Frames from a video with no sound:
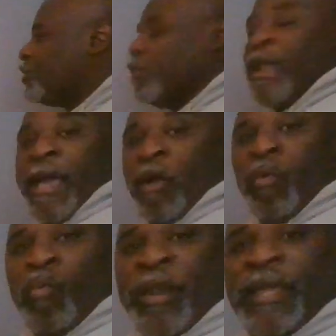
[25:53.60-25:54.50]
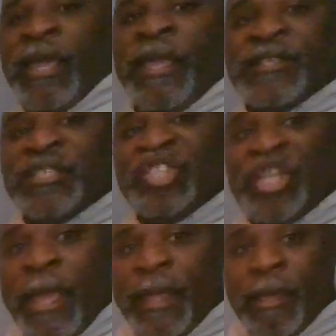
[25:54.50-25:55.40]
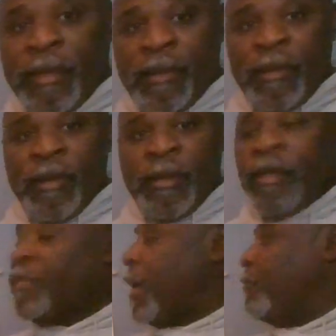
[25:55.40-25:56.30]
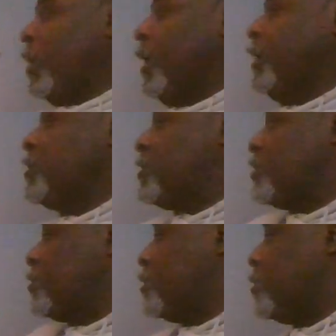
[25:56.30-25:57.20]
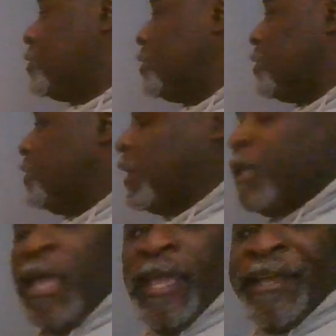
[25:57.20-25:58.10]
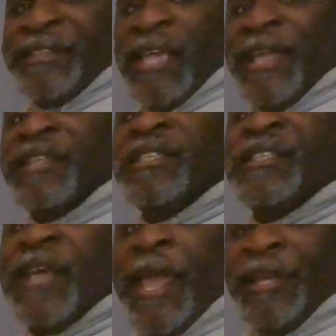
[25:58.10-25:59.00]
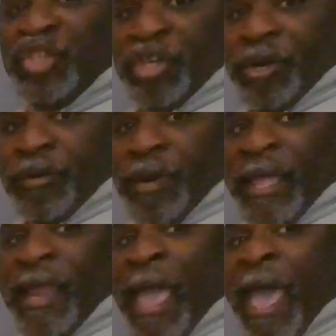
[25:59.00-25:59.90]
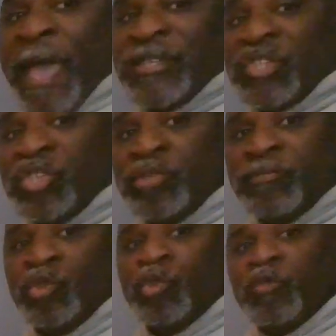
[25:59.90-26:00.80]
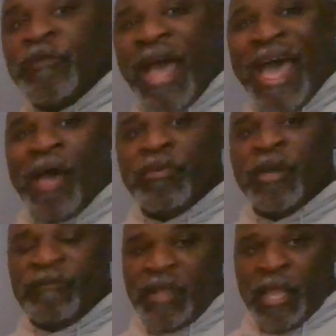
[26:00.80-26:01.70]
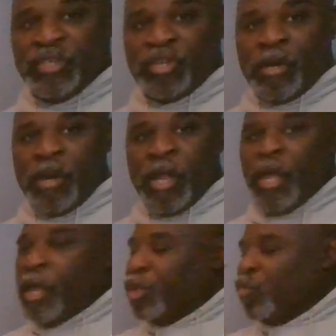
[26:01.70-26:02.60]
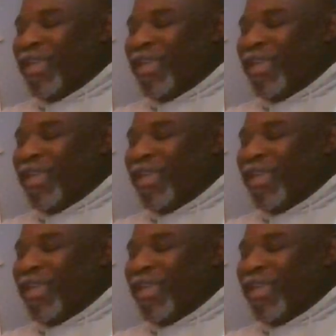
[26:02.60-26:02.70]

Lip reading: So now when a king is in check, that means the king is in danger. It has to move out of danger. You